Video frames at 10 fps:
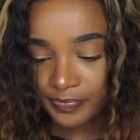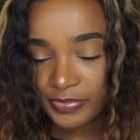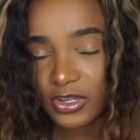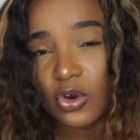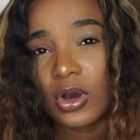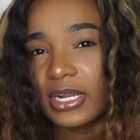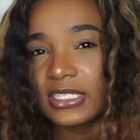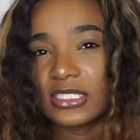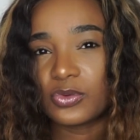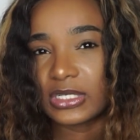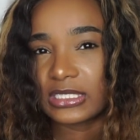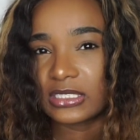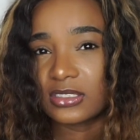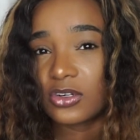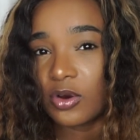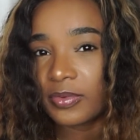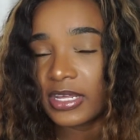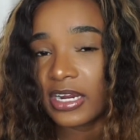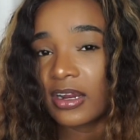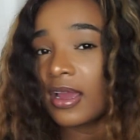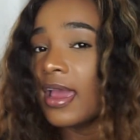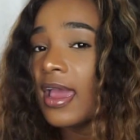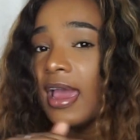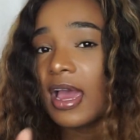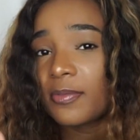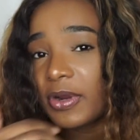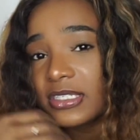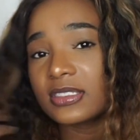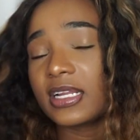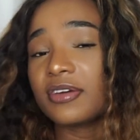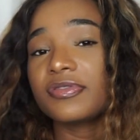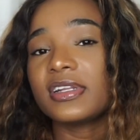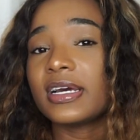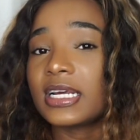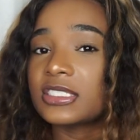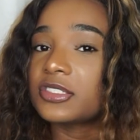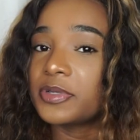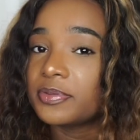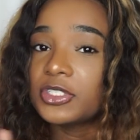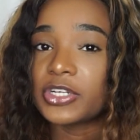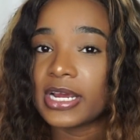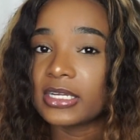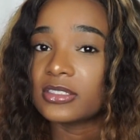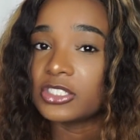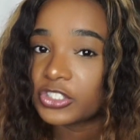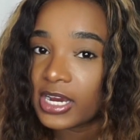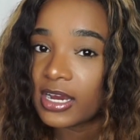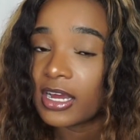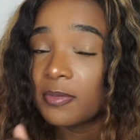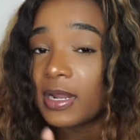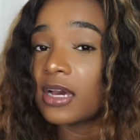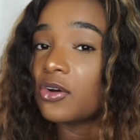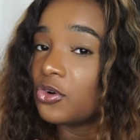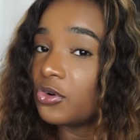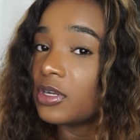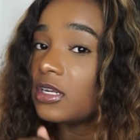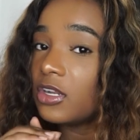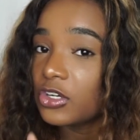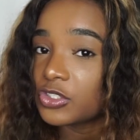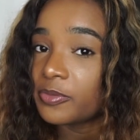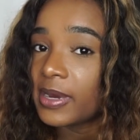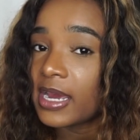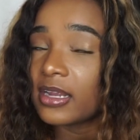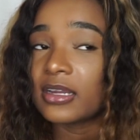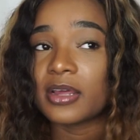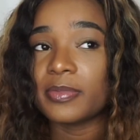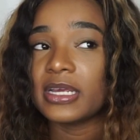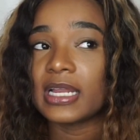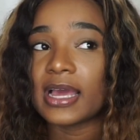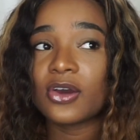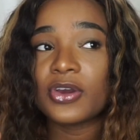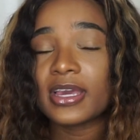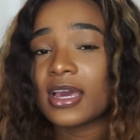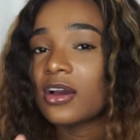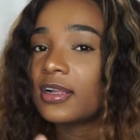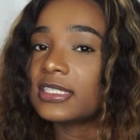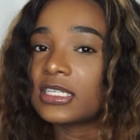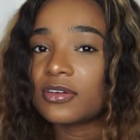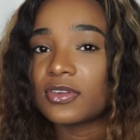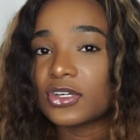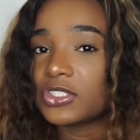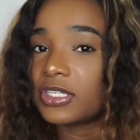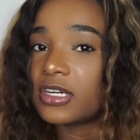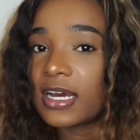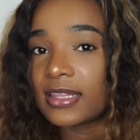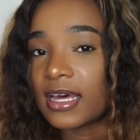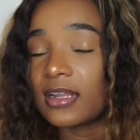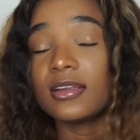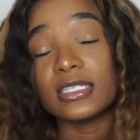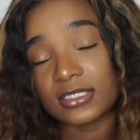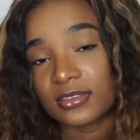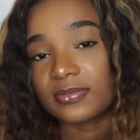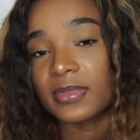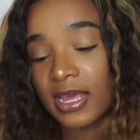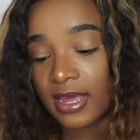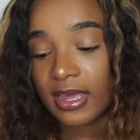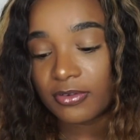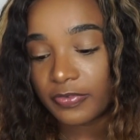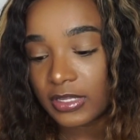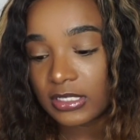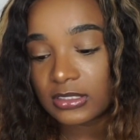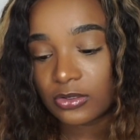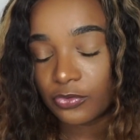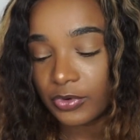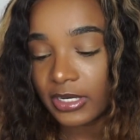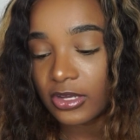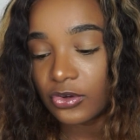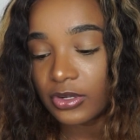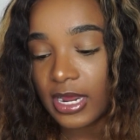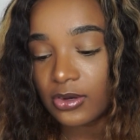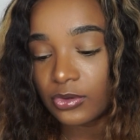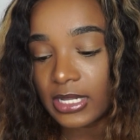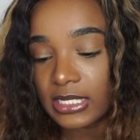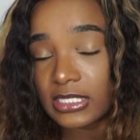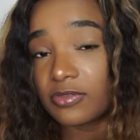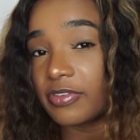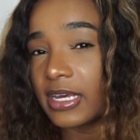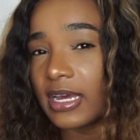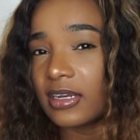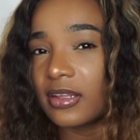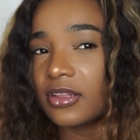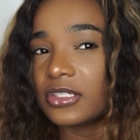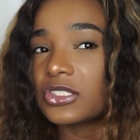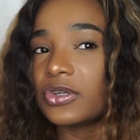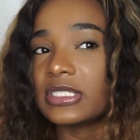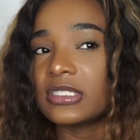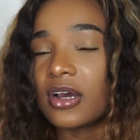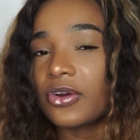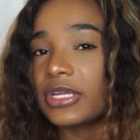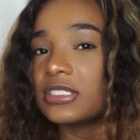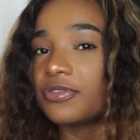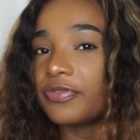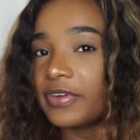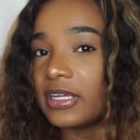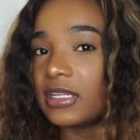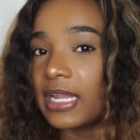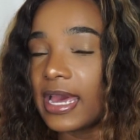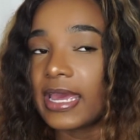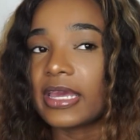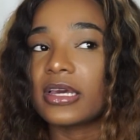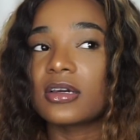the quality wasn't up there, and personally I feel like that's just people trying to drag a black owned luxury brand and being like, oh, you can't call yourself luxury, you're not that. Listen, it feels really good. I know that it's vegan leather, so it's not going to feel like